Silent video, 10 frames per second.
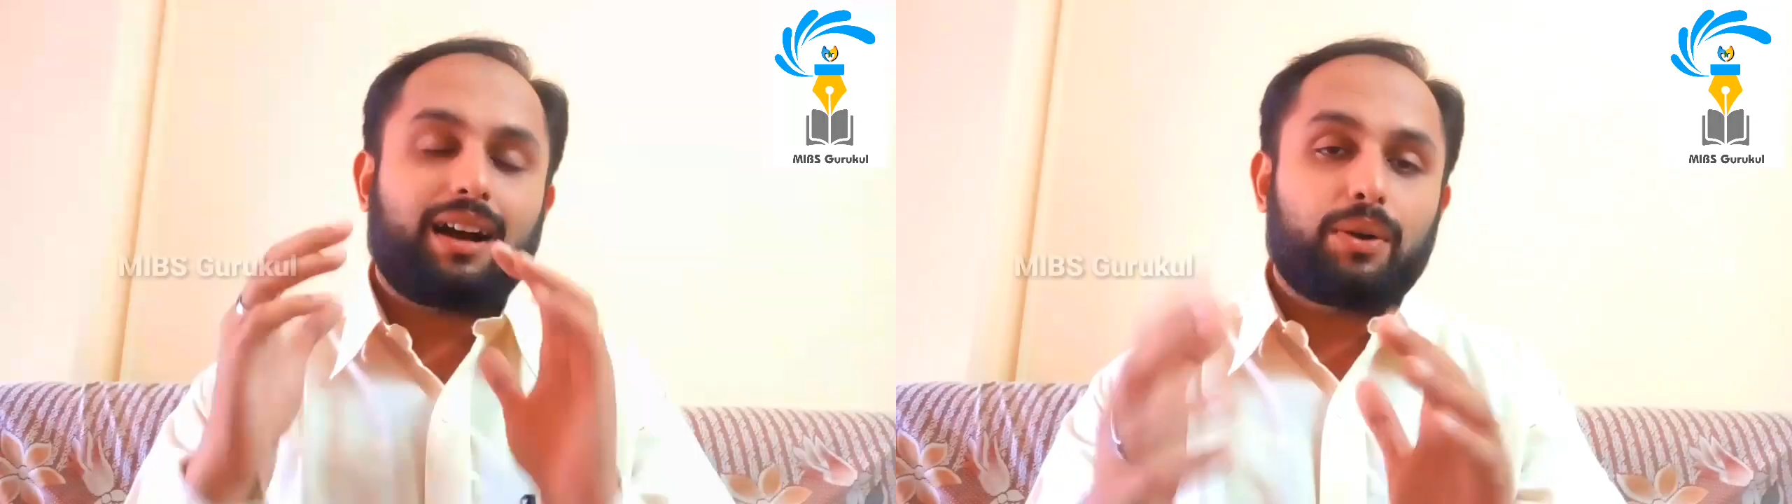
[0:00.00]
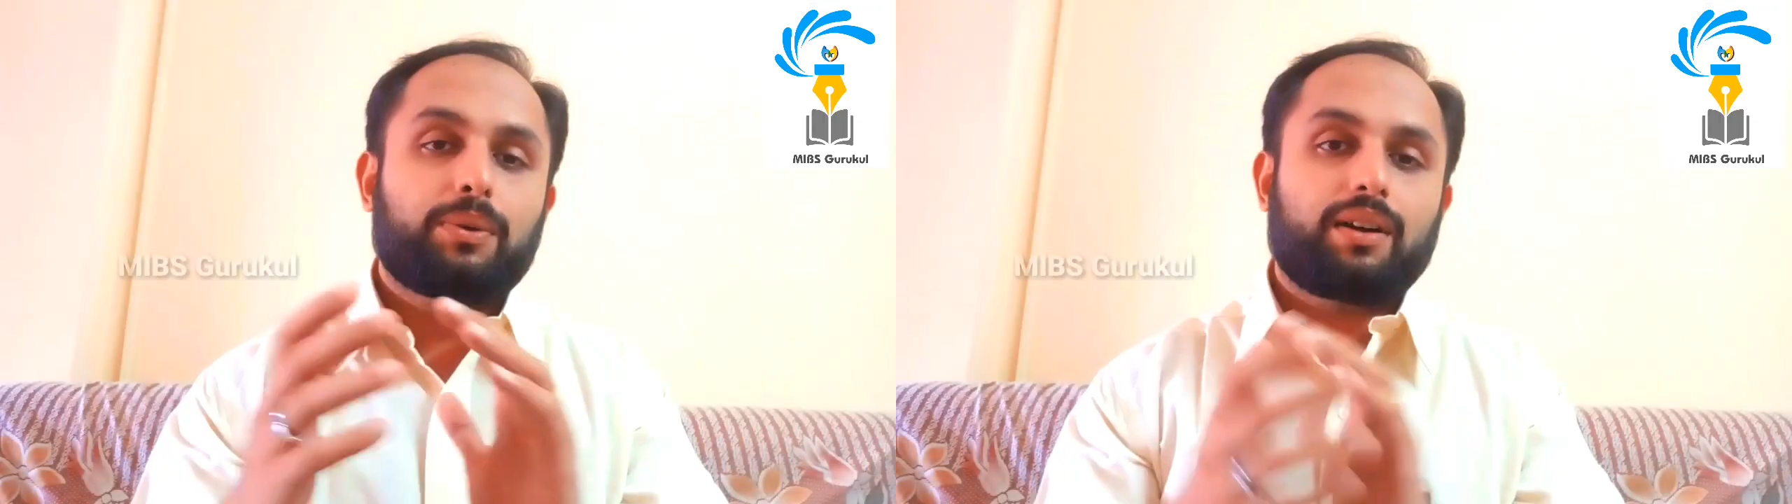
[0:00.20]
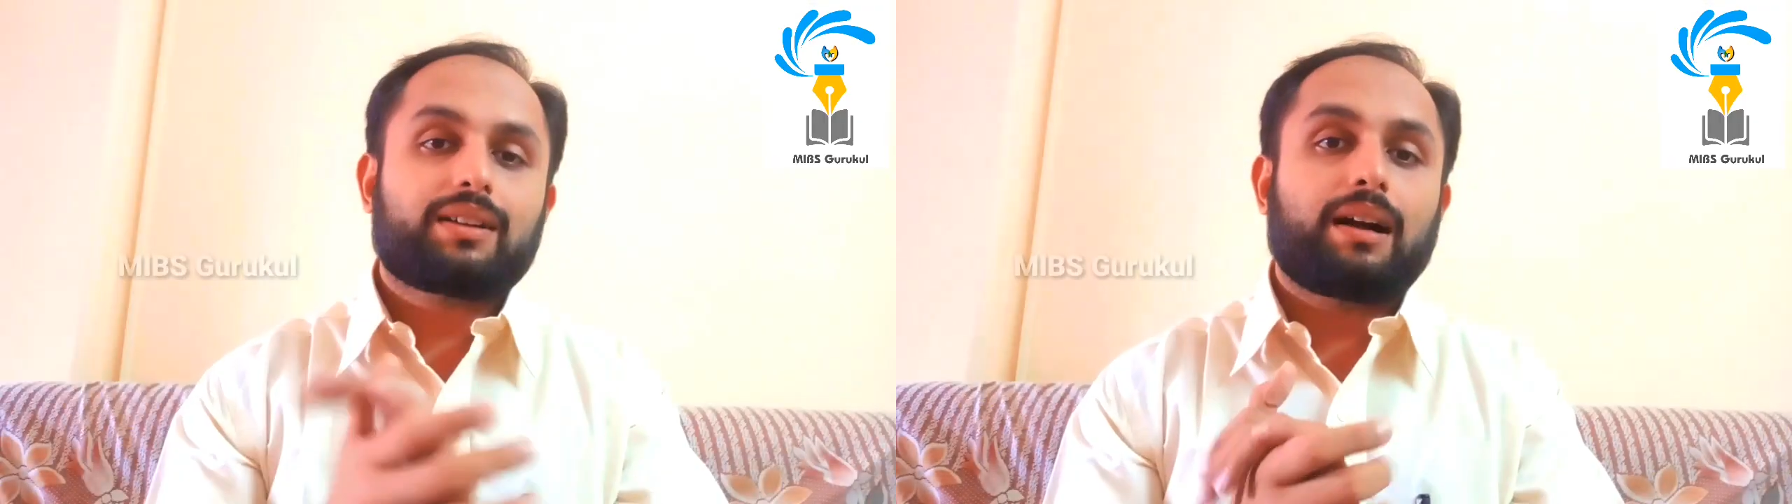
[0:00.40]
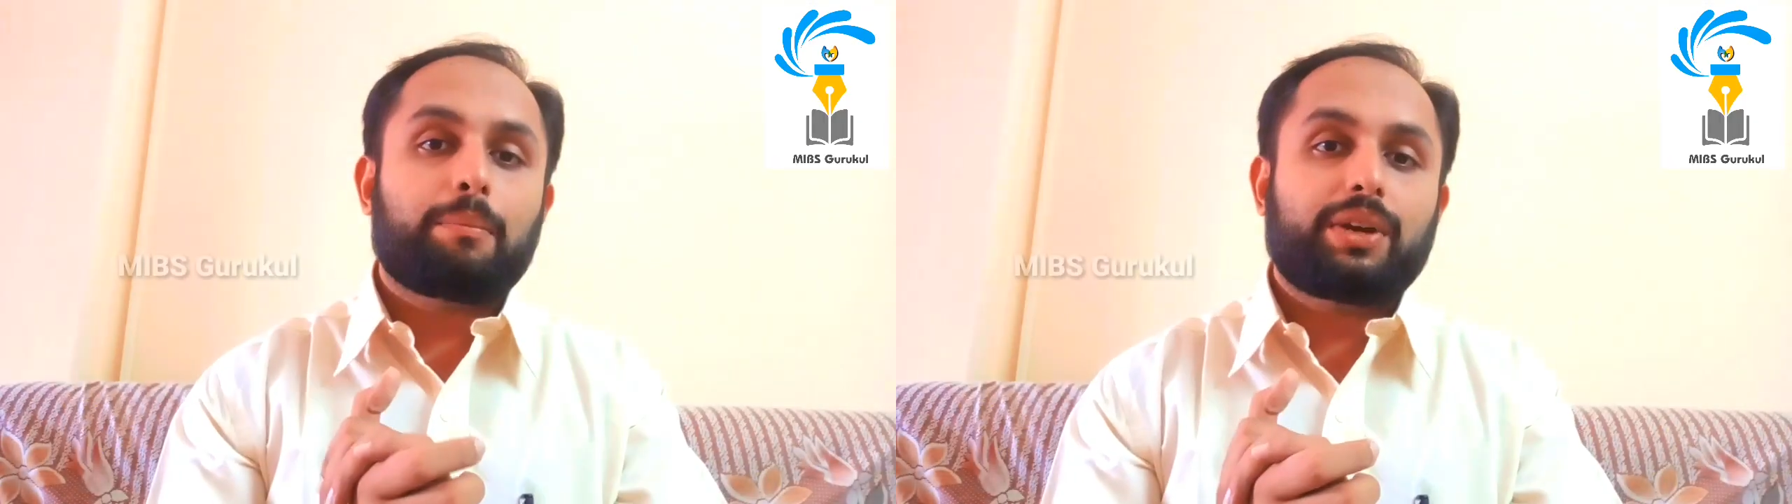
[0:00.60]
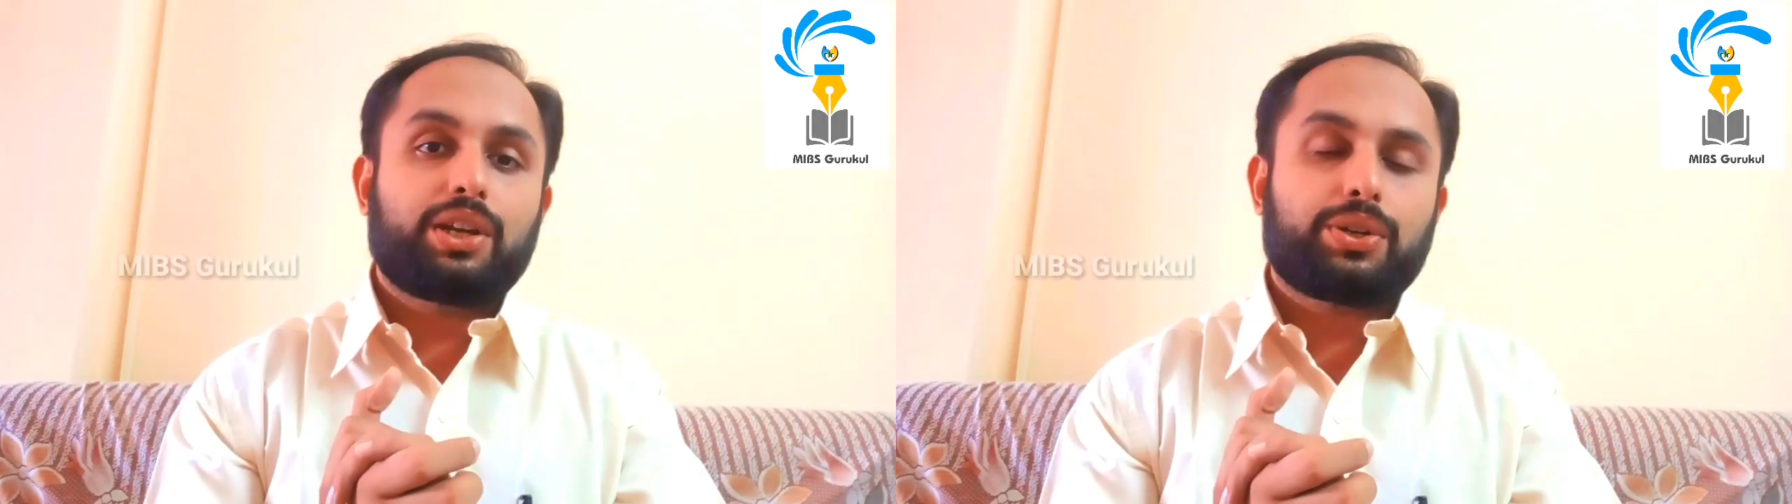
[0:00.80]
how a
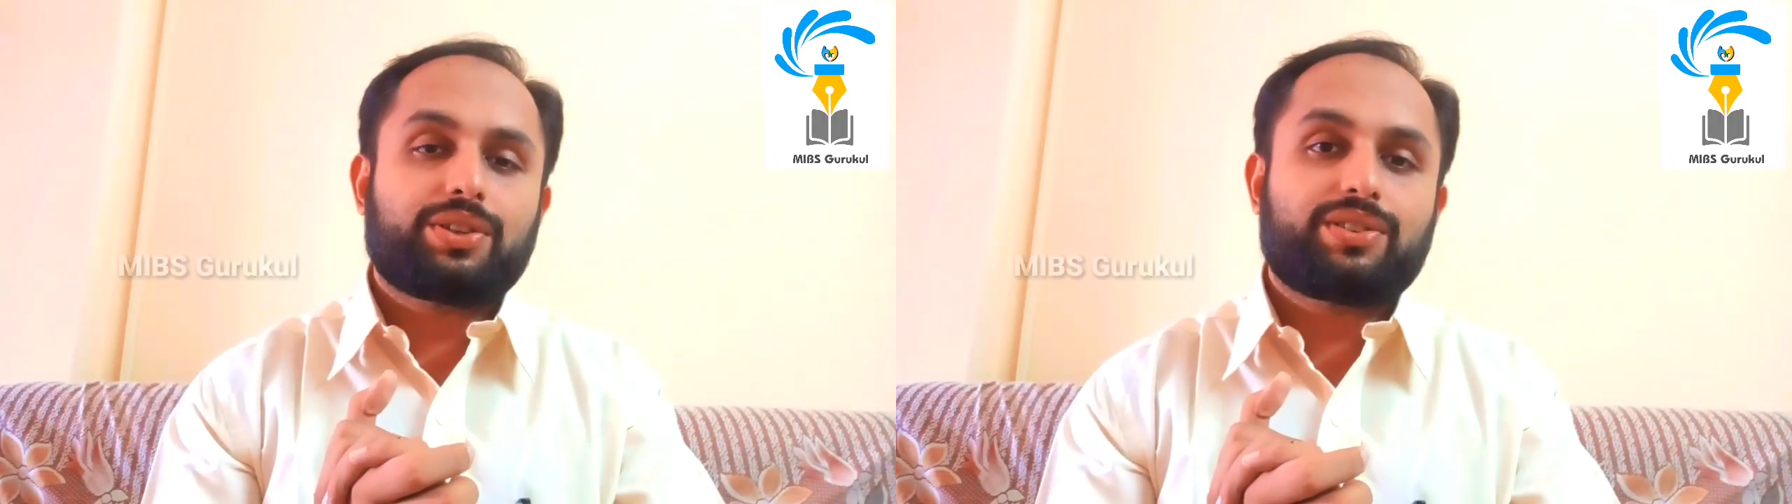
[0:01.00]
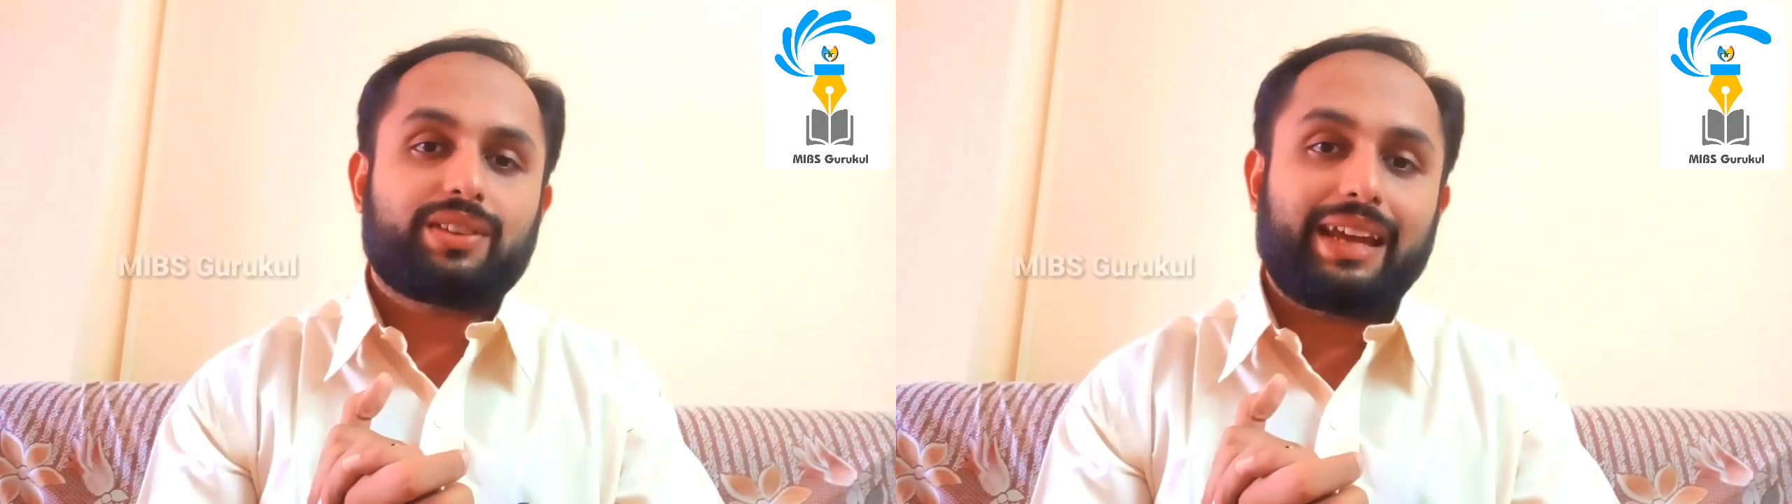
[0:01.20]
company issues